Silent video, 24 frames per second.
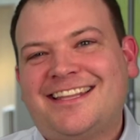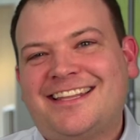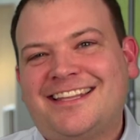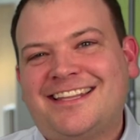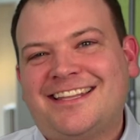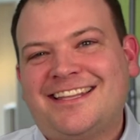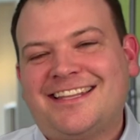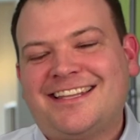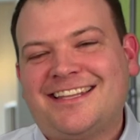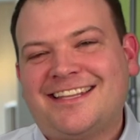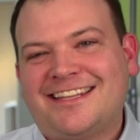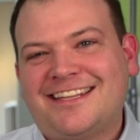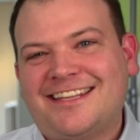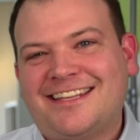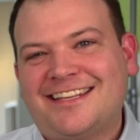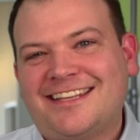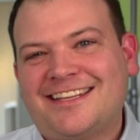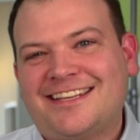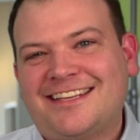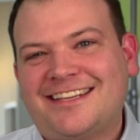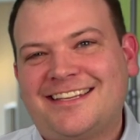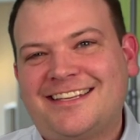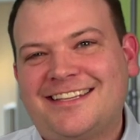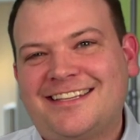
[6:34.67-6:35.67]

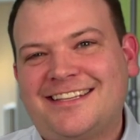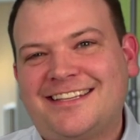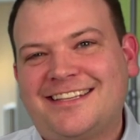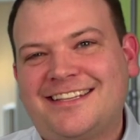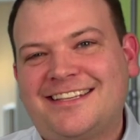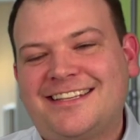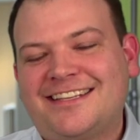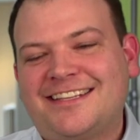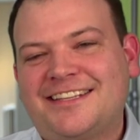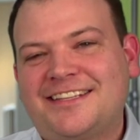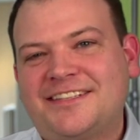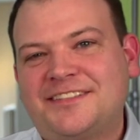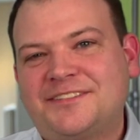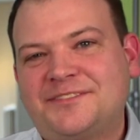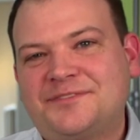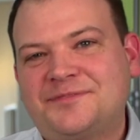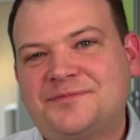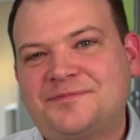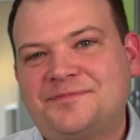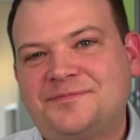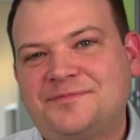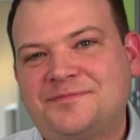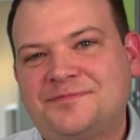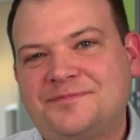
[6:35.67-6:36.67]

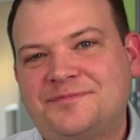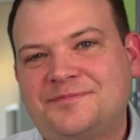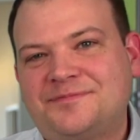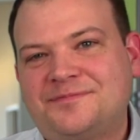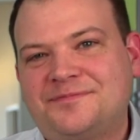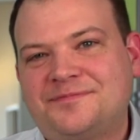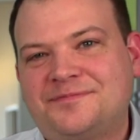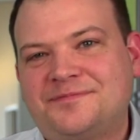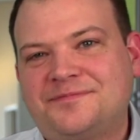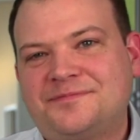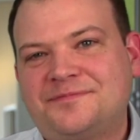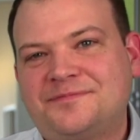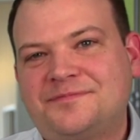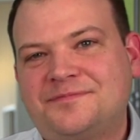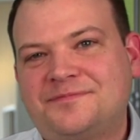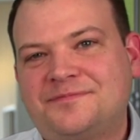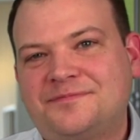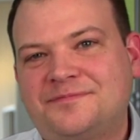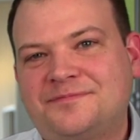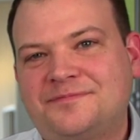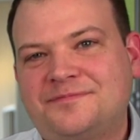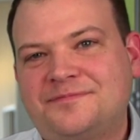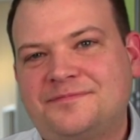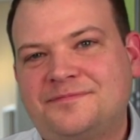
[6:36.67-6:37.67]

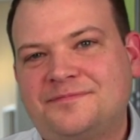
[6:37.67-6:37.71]
No words are spoken by the person on screen.